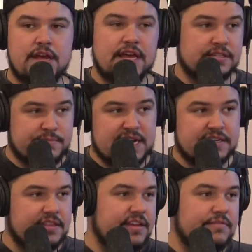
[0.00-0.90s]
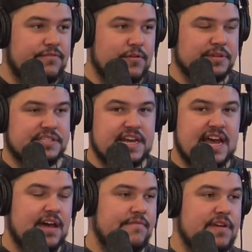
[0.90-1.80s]
expecting the informants to
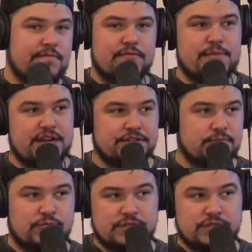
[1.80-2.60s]
have information,